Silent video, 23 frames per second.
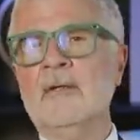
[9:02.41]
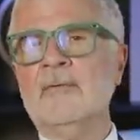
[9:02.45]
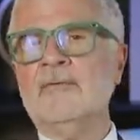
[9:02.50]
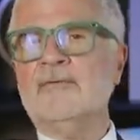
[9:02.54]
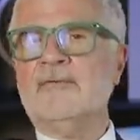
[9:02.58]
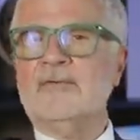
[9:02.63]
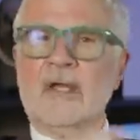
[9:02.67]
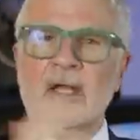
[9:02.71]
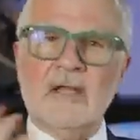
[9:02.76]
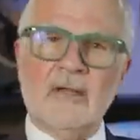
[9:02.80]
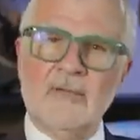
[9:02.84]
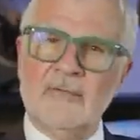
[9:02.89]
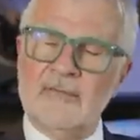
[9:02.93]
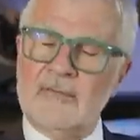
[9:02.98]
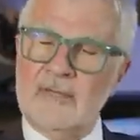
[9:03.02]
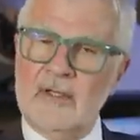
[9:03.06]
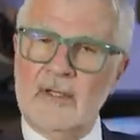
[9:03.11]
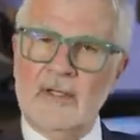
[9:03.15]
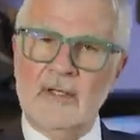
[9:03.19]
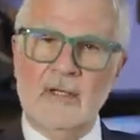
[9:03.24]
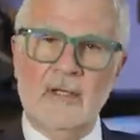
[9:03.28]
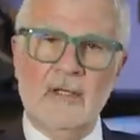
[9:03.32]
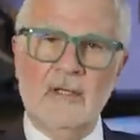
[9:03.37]
Second
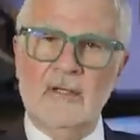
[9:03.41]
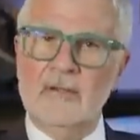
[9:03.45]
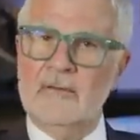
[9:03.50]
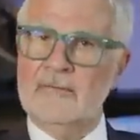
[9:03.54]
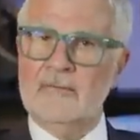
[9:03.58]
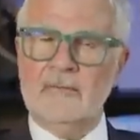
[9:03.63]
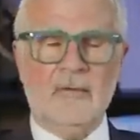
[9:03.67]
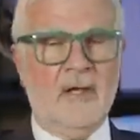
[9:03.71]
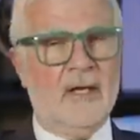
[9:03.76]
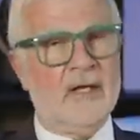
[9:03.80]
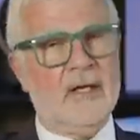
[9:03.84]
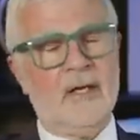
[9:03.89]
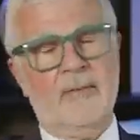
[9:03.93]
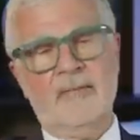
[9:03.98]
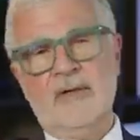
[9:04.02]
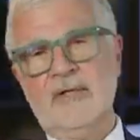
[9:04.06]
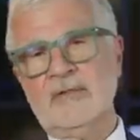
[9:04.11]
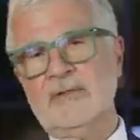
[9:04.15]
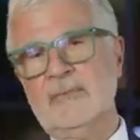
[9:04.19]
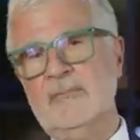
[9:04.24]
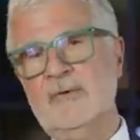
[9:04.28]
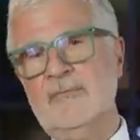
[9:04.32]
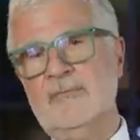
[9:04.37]
thing is, like I
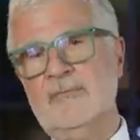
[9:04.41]
mentioned